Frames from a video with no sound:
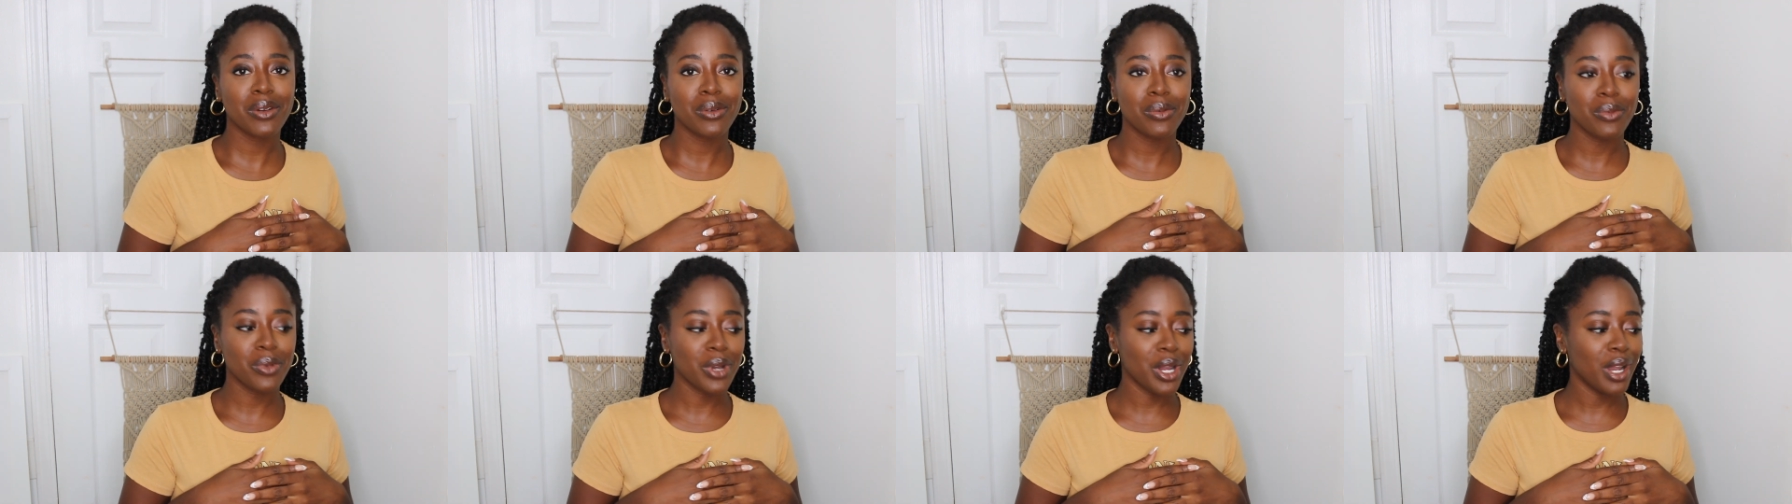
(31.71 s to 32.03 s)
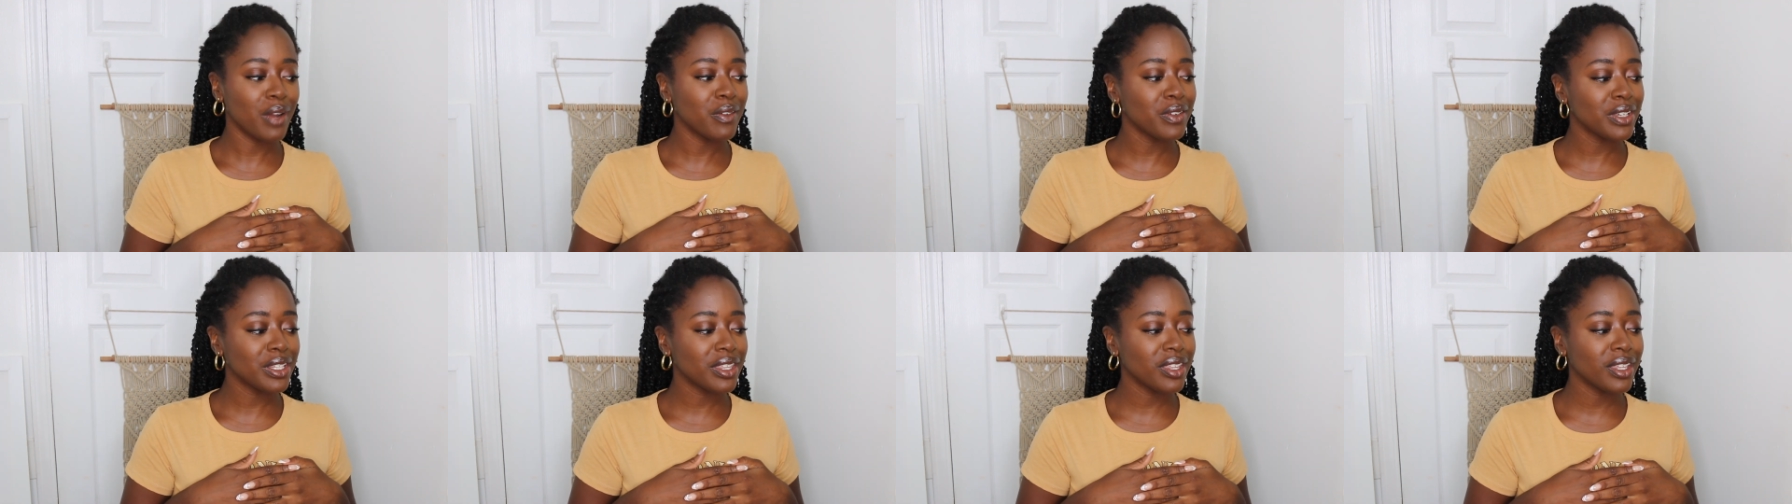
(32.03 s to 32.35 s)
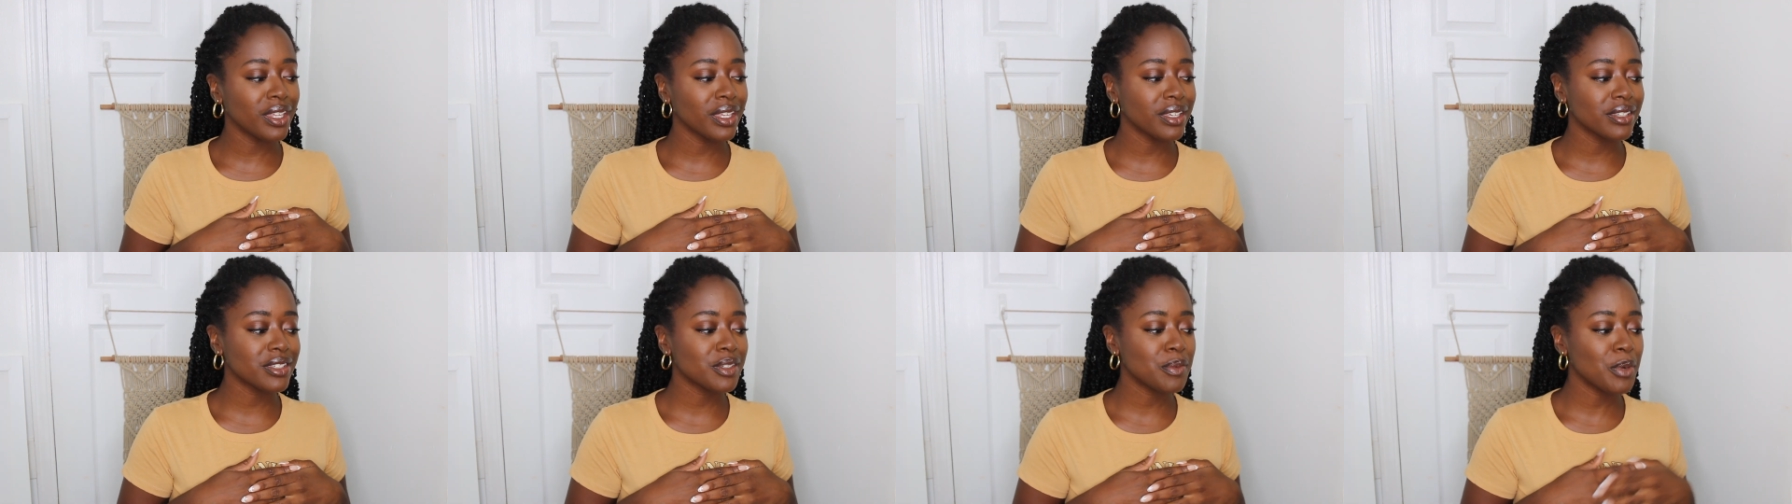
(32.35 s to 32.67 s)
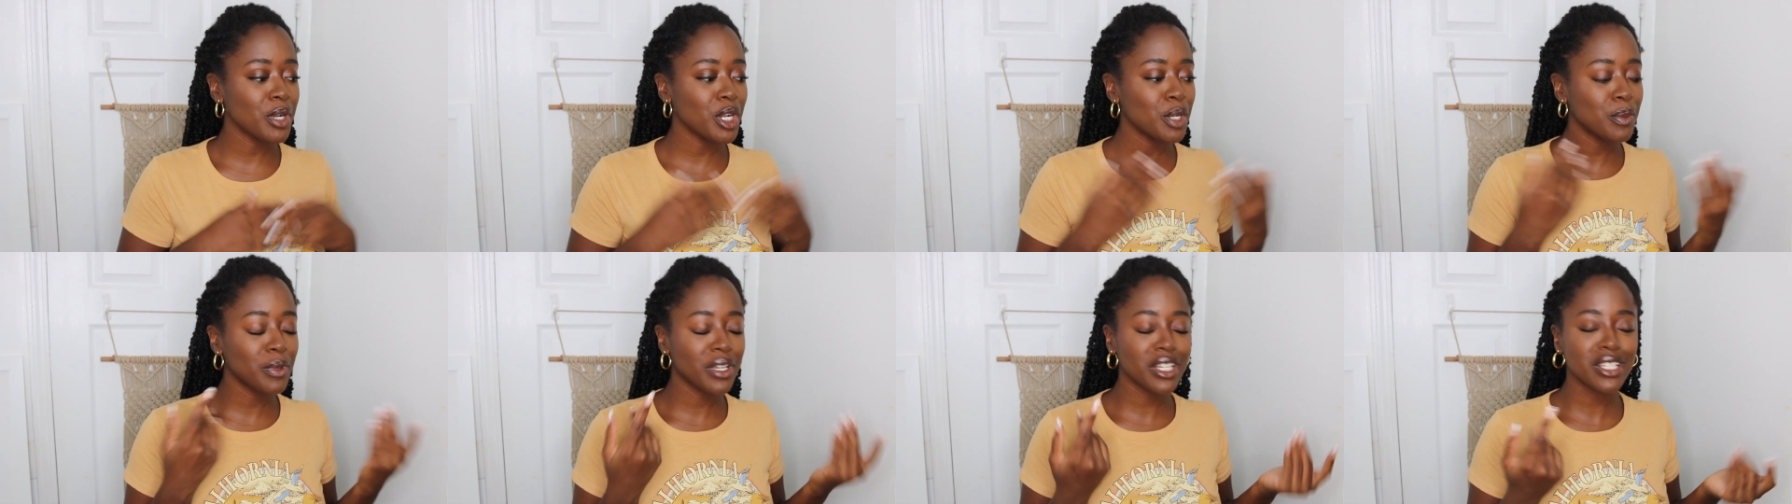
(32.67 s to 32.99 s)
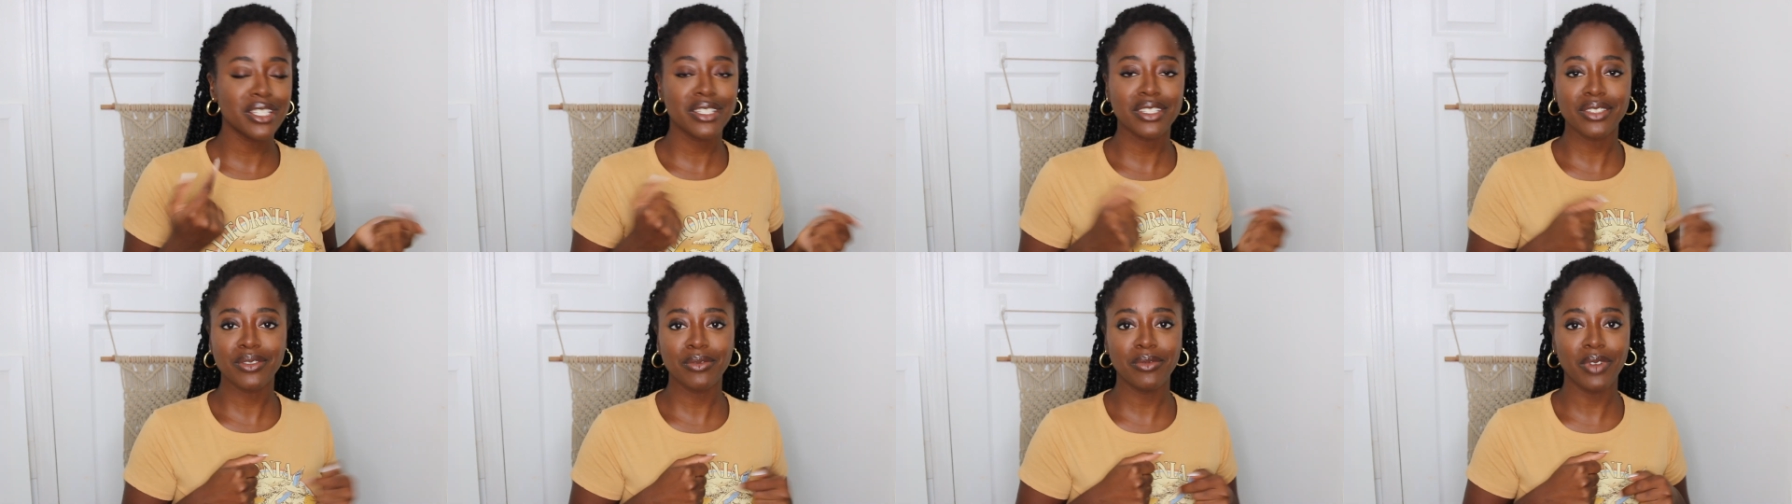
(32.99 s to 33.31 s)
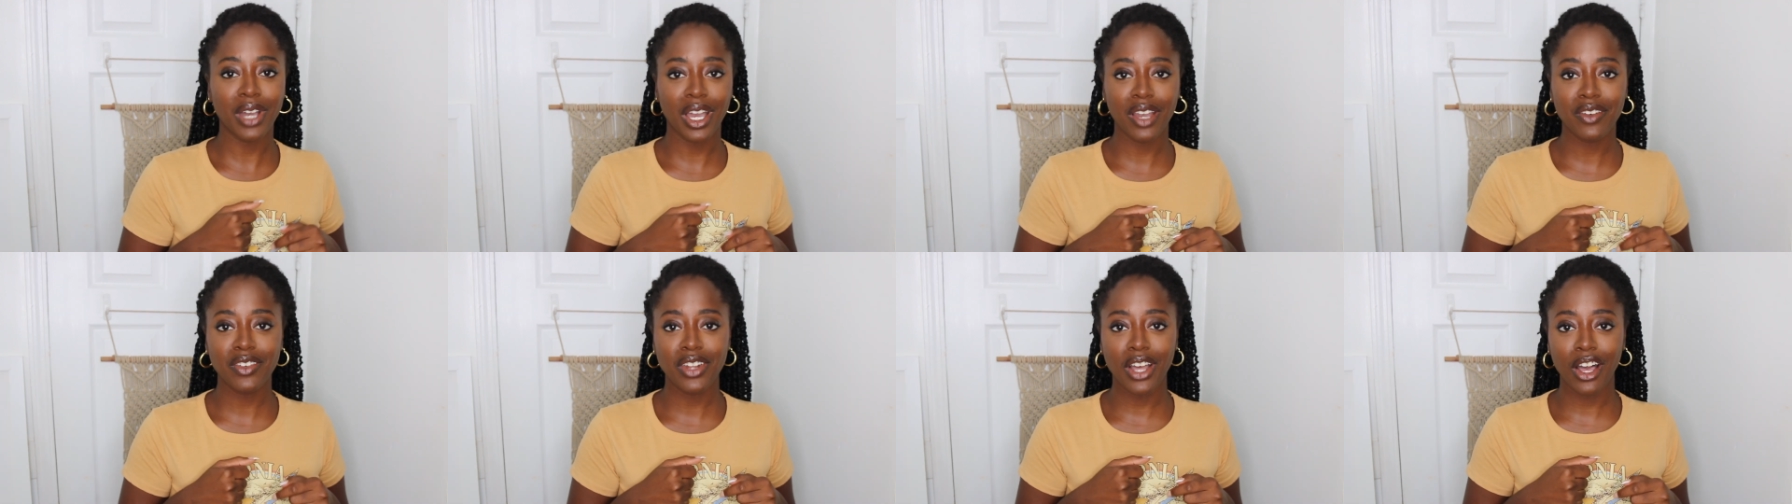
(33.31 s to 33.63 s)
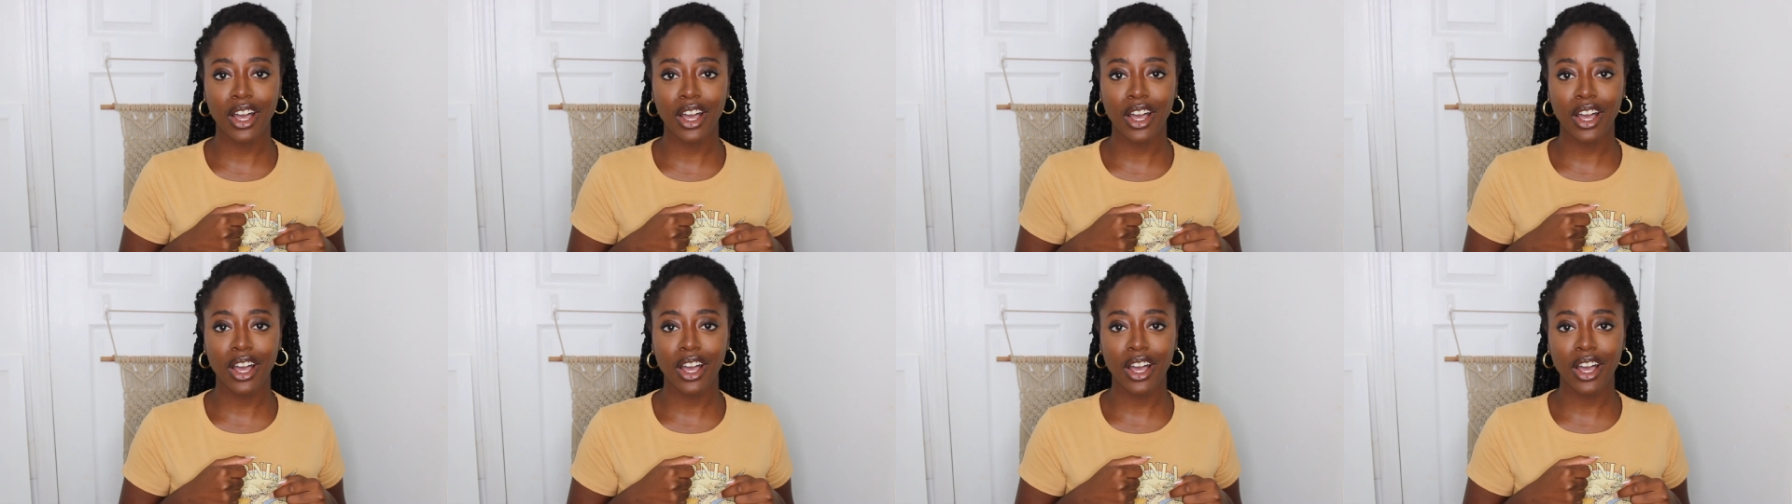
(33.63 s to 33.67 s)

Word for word: where everything is pretty much five